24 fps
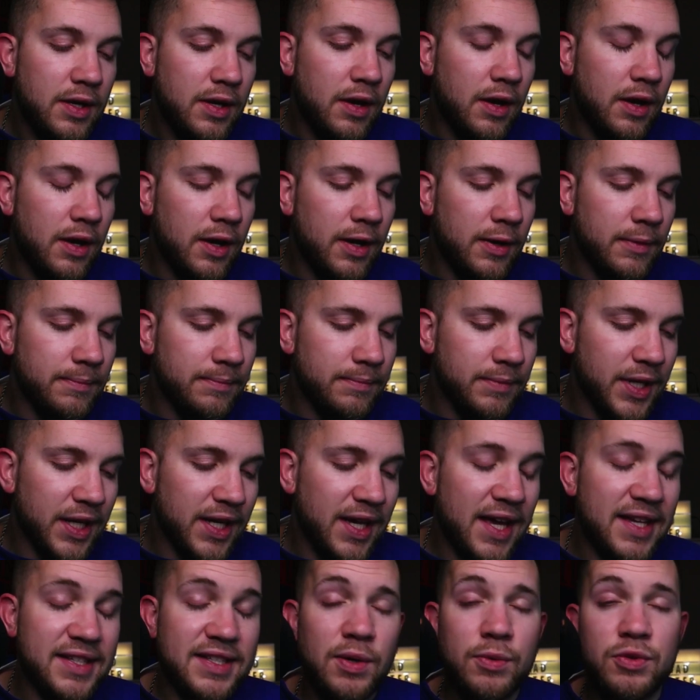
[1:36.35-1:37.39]
Um, but
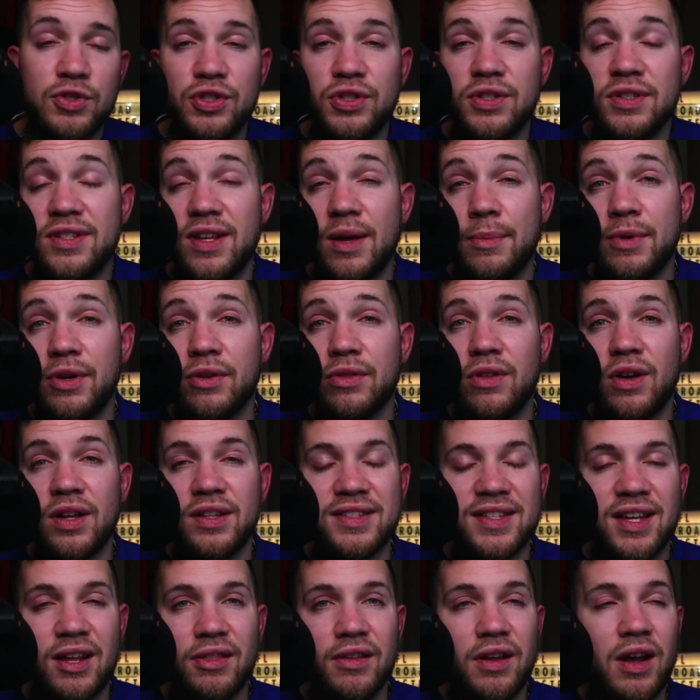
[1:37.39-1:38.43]
guys, I want you to tell me your thoughts
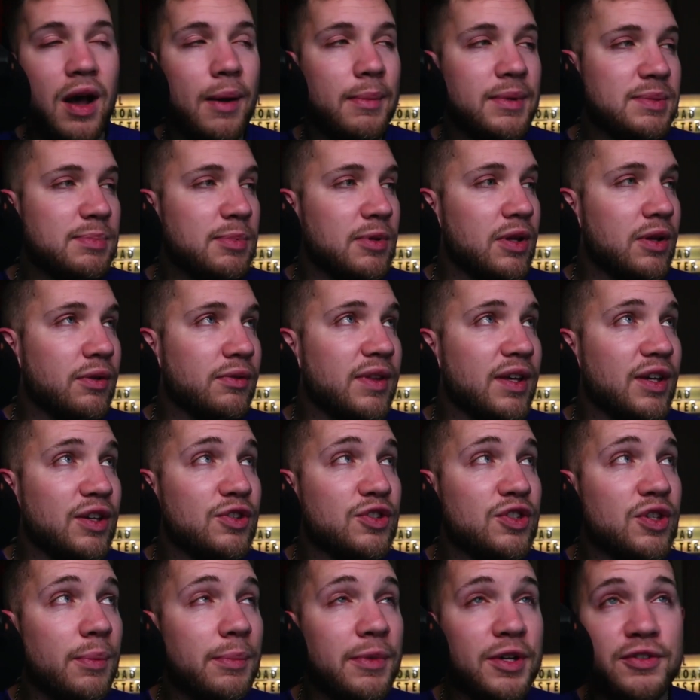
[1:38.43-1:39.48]
down in the comments below. Thank you
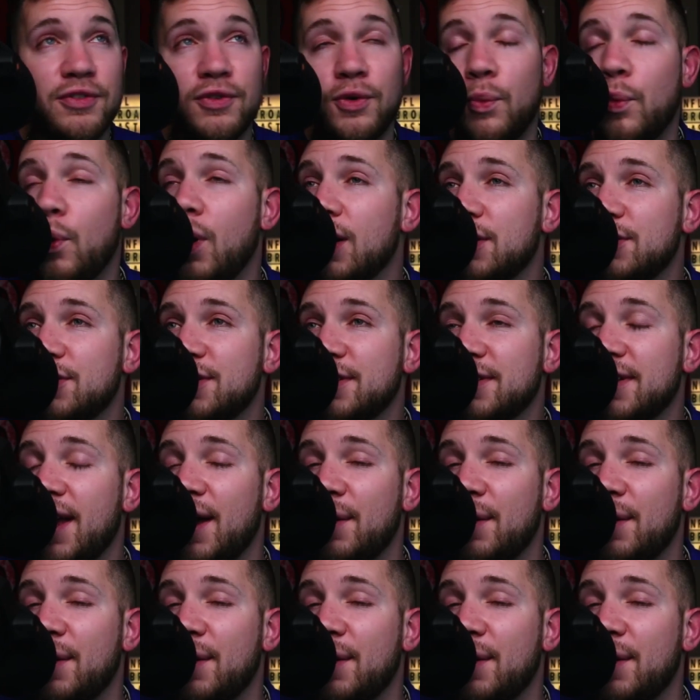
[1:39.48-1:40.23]
so much for watching.